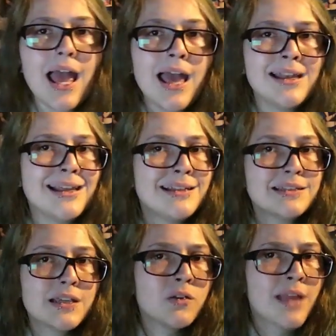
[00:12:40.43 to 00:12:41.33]
And
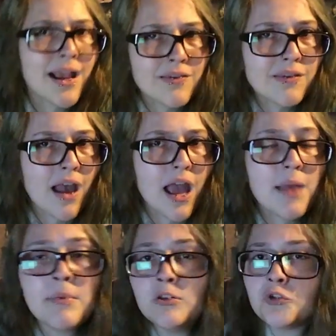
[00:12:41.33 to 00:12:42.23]
until next
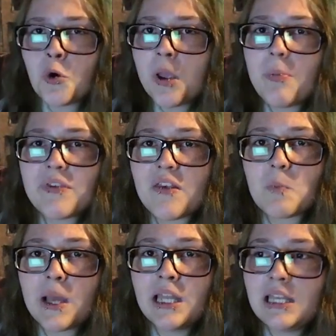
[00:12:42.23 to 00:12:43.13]
time, don't get
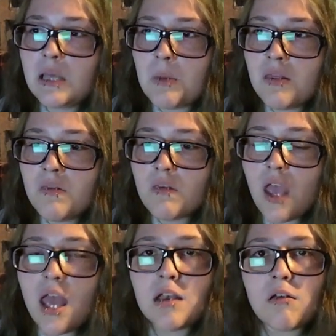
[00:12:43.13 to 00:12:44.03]
possessed by any demons,
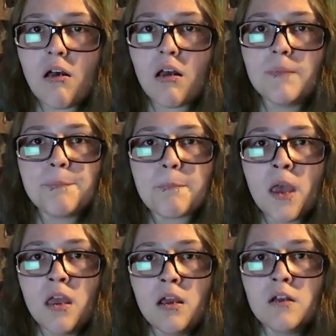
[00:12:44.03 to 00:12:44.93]
and
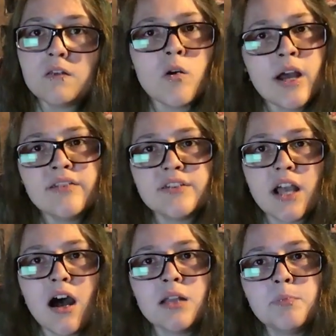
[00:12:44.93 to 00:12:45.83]
don't
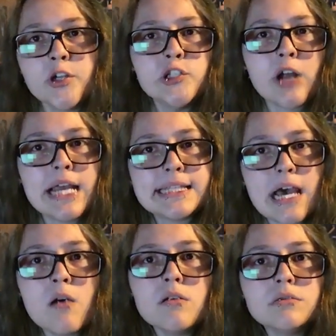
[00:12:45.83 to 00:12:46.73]
have God burn your eyes
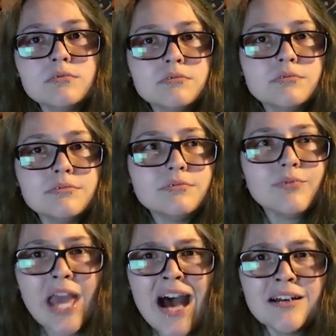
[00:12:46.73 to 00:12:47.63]
out.
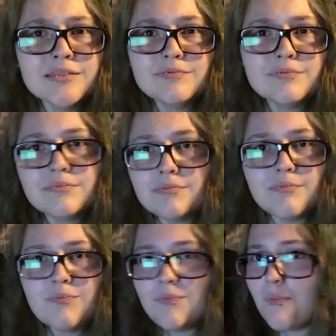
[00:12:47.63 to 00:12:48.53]
Yeah.
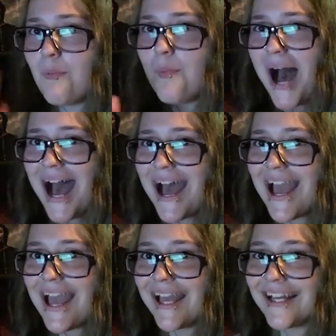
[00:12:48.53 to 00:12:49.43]

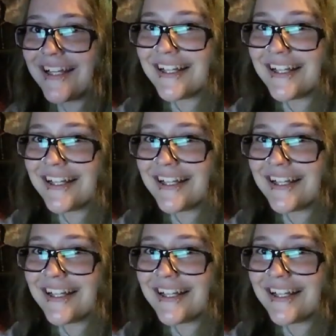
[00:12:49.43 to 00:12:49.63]
Bye.